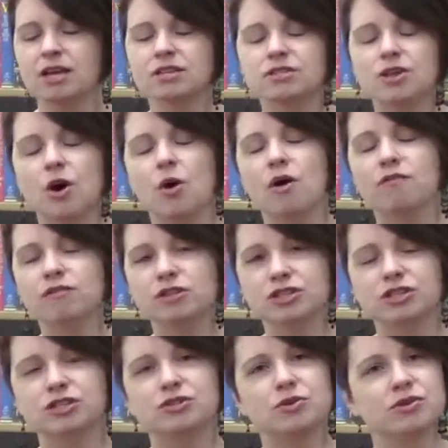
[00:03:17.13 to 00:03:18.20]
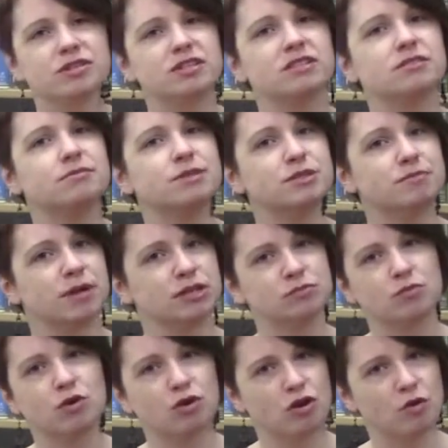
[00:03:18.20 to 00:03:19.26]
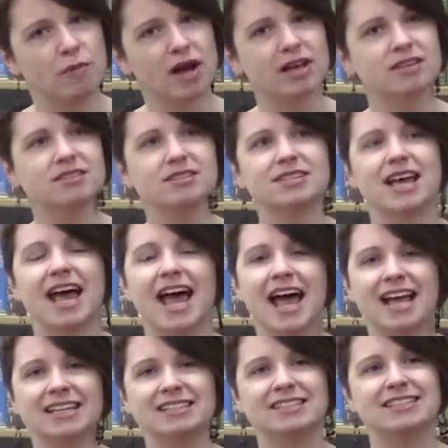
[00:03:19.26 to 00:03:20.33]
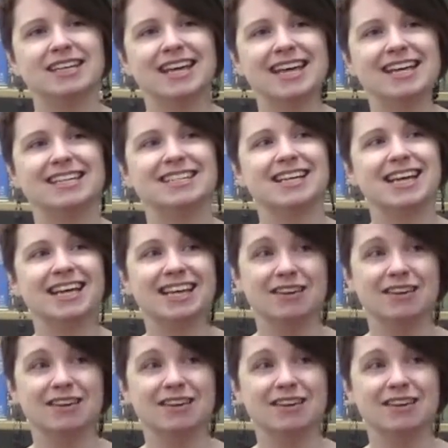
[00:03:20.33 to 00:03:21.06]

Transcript: So a version control system is much more robust and it